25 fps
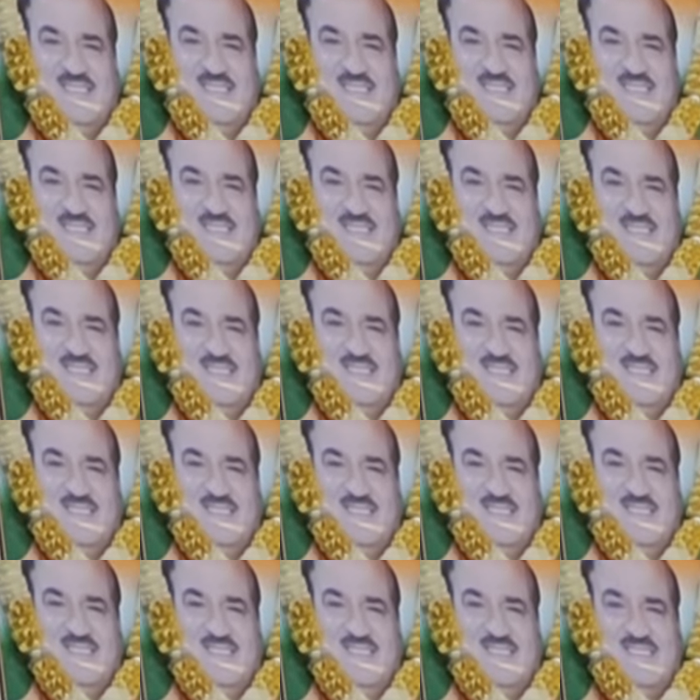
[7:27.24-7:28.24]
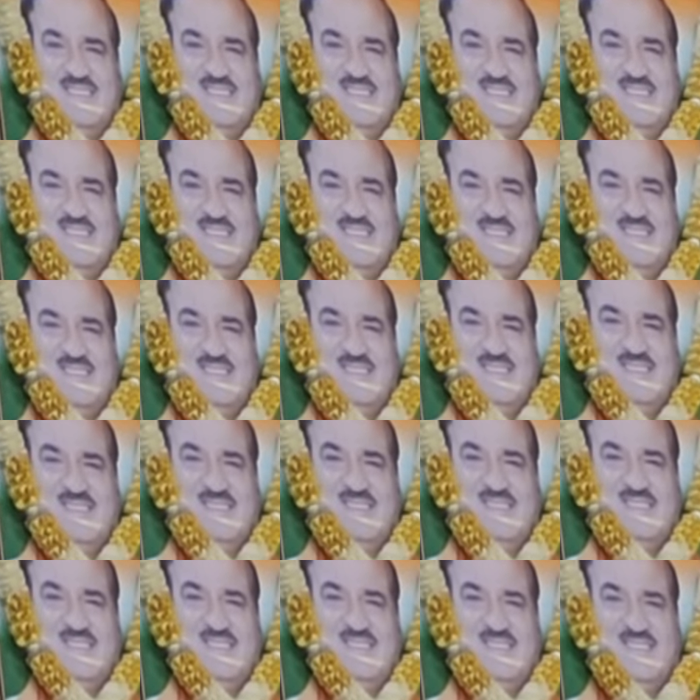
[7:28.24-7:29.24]

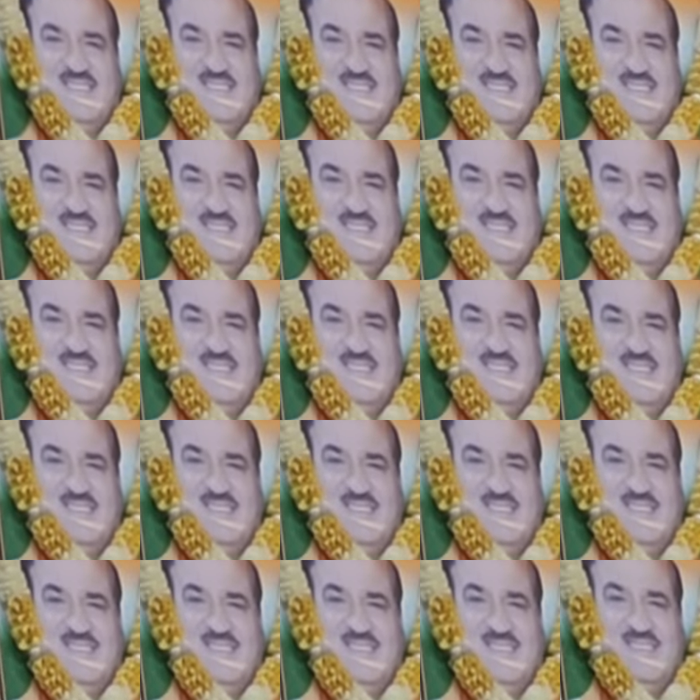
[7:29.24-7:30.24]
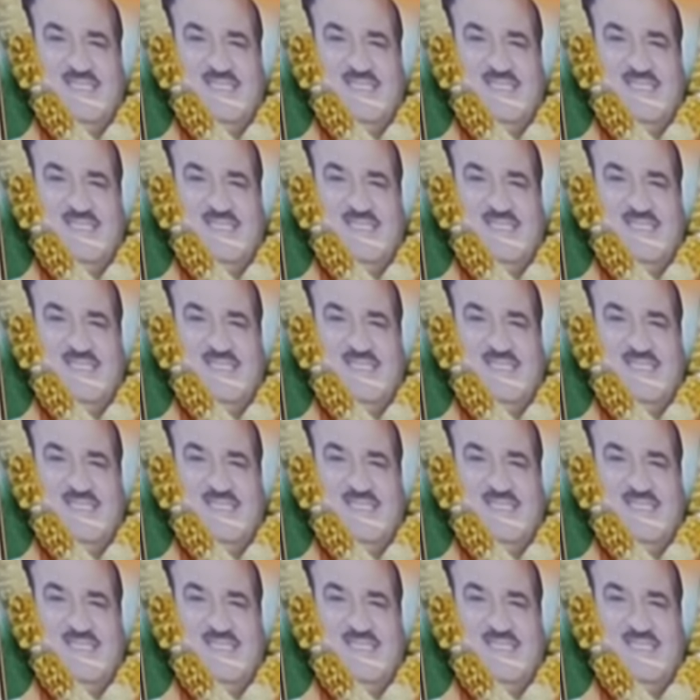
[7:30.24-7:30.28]
This person isn't speaking.